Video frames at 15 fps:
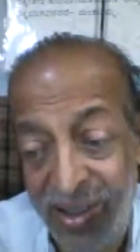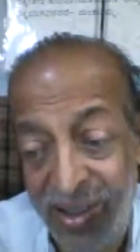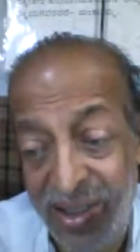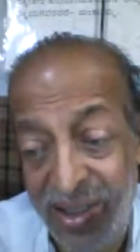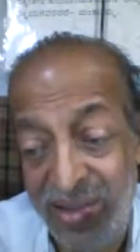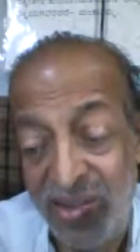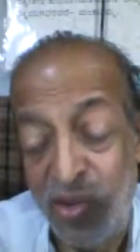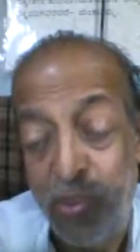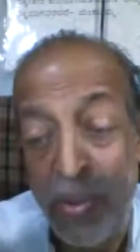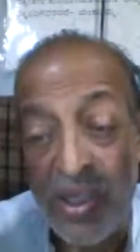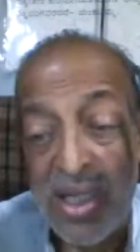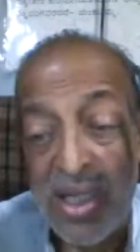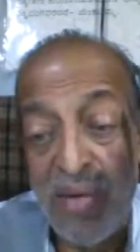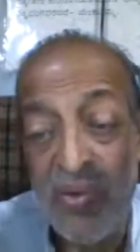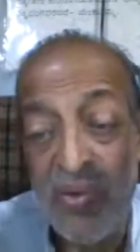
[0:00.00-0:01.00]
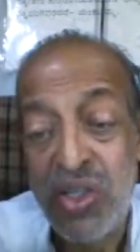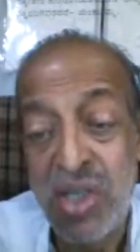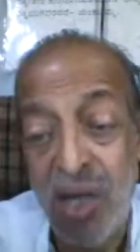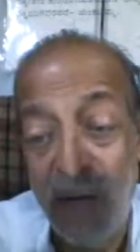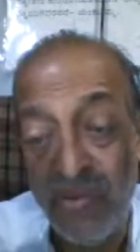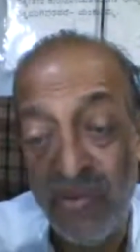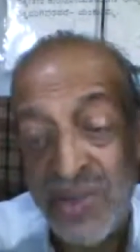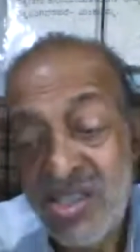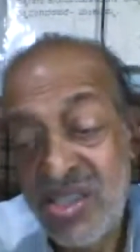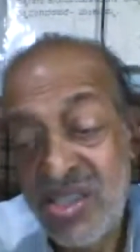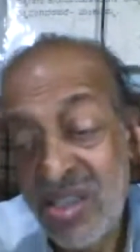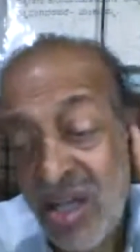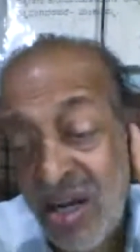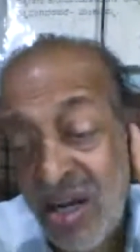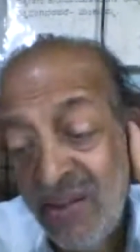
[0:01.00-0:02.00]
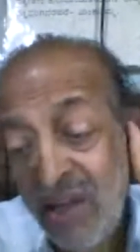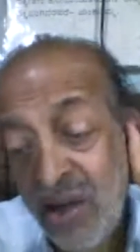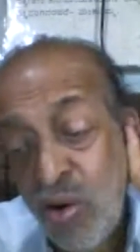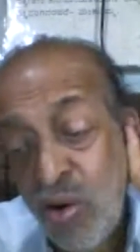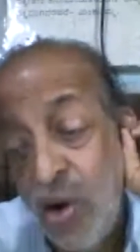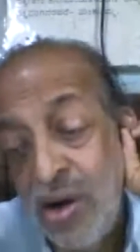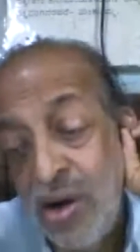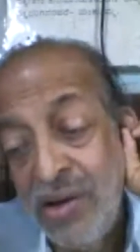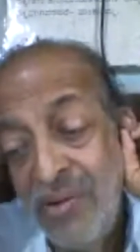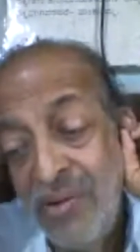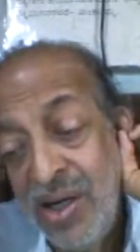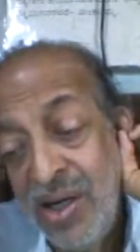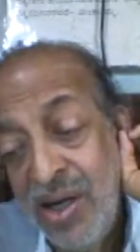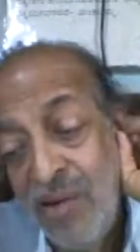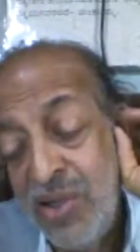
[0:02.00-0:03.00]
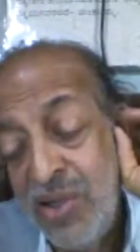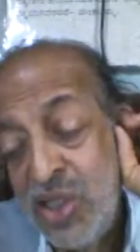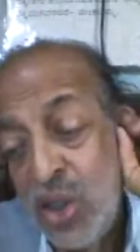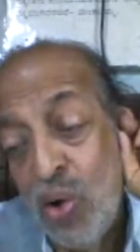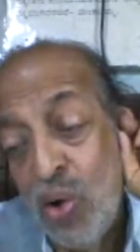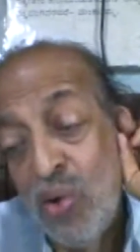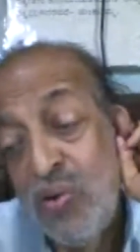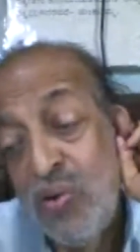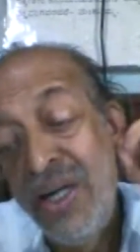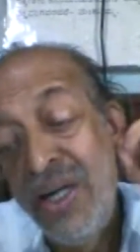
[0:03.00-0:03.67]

is a special feature of Satchidananda God, which you don't find in